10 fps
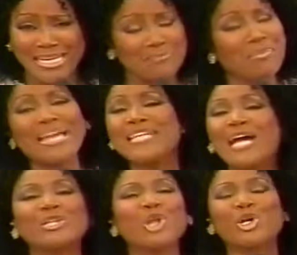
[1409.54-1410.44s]
It may
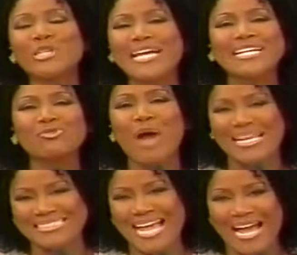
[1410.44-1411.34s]
not look like it
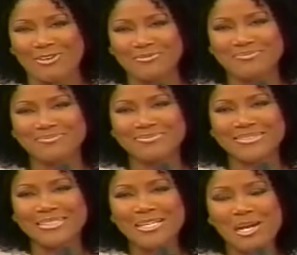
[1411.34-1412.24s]
right now,
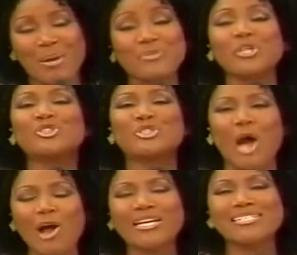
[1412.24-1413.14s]
but the
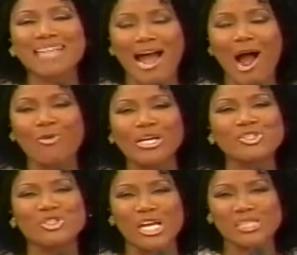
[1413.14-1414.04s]
darkest hour
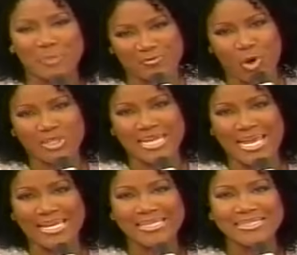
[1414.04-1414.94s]
is just before
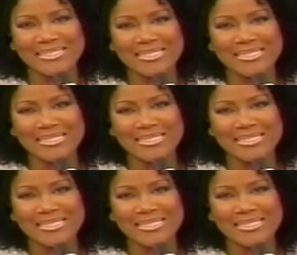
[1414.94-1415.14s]
day.